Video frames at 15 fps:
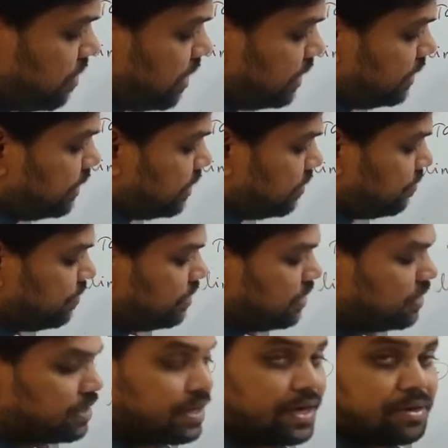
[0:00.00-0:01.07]
magnetic field,
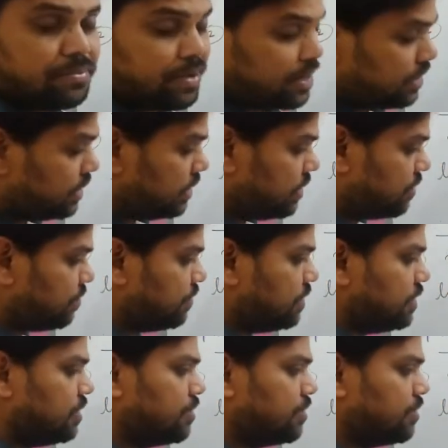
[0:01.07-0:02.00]
net magnetic field.